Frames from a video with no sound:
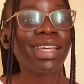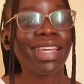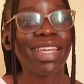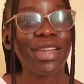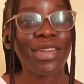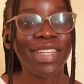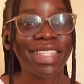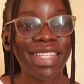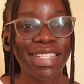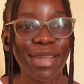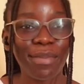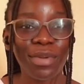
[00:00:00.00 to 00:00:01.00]
increase the
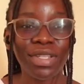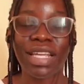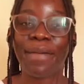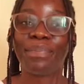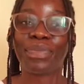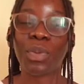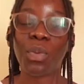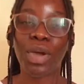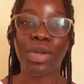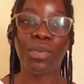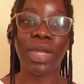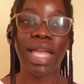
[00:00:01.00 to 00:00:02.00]
temperature
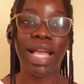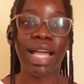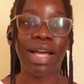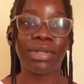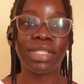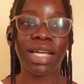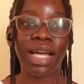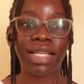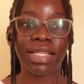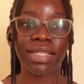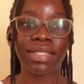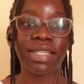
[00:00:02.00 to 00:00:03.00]
when we encounter
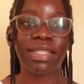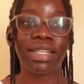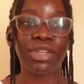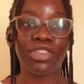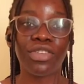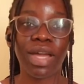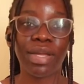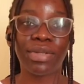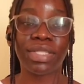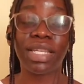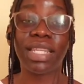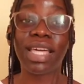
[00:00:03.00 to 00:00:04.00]
certain trials.
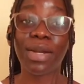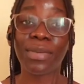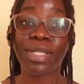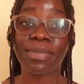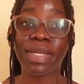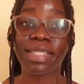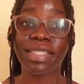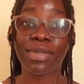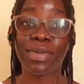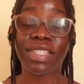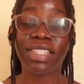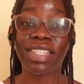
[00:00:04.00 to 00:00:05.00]
And that was Medicine
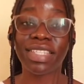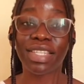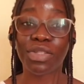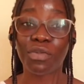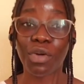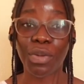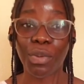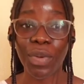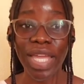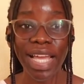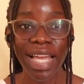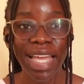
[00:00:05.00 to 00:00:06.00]
with Jesus for the
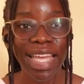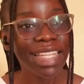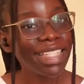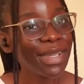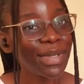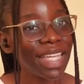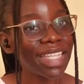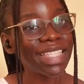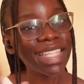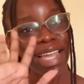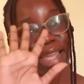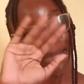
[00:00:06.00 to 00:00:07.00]
week. Till next
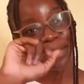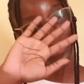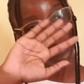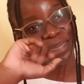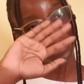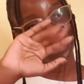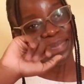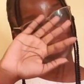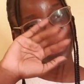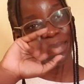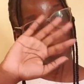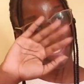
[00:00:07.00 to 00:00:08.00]
time,
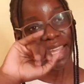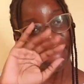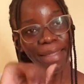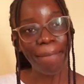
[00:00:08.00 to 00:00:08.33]
bye.